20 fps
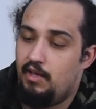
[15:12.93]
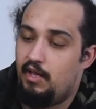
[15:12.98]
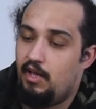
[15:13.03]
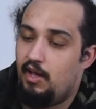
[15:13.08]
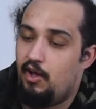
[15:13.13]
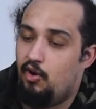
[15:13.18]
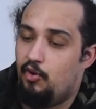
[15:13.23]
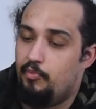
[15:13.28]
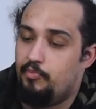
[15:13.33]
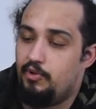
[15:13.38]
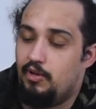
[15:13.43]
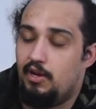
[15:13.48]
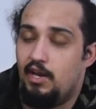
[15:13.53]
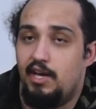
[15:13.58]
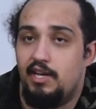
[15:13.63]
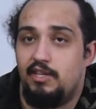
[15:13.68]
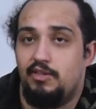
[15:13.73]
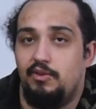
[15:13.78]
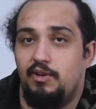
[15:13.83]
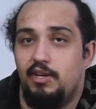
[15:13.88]
I hope you
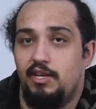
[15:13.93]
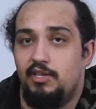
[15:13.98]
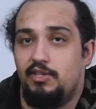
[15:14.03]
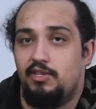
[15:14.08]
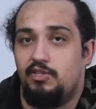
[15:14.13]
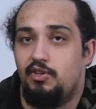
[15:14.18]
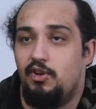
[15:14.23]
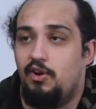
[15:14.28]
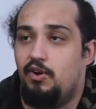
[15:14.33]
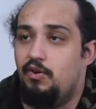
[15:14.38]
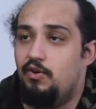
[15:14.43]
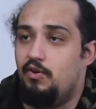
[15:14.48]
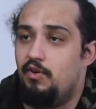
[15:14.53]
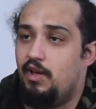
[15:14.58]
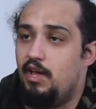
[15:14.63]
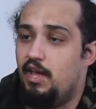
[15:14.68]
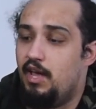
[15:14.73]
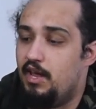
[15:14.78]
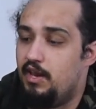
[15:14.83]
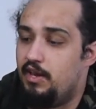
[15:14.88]
liked today's show,
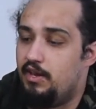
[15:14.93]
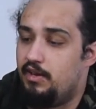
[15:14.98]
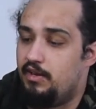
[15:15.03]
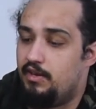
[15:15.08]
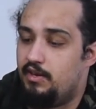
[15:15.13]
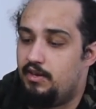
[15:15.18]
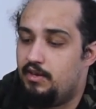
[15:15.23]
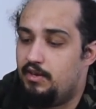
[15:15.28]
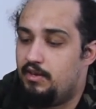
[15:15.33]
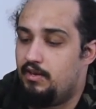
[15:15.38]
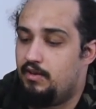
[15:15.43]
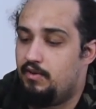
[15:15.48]
and